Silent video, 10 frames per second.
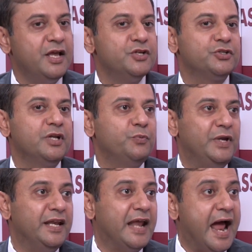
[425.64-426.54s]
so that we
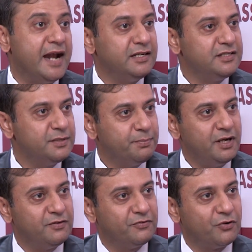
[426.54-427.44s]
can
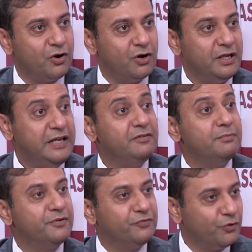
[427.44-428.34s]
anticipate fraud even
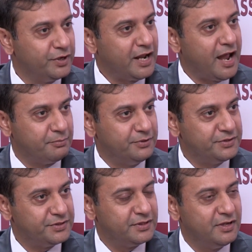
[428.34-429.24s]
before it
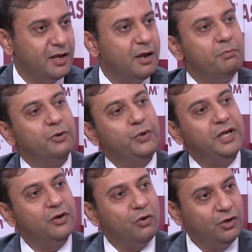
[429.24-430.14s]
happens, but we
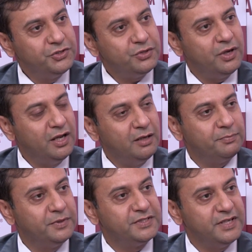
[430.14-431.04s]
can also
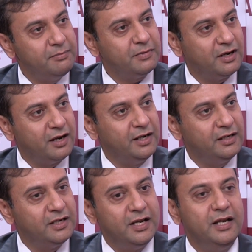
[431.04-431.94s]
help the same
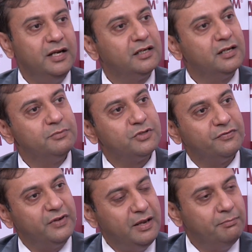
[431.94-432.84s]
client in terms
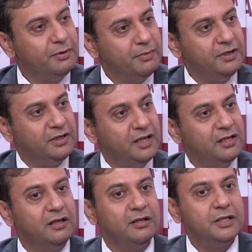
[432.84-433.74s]
of
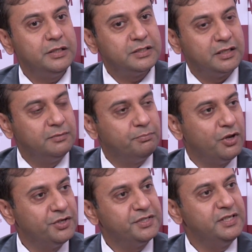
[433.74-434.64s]
implementing certain
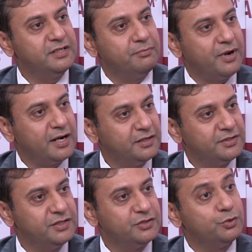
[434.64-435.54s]
policies and
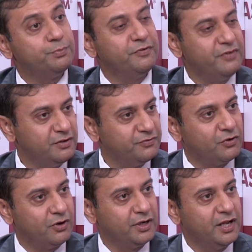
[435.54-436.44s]
practices to prevent
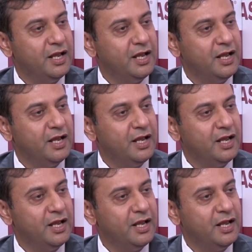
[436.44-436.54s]
fraud.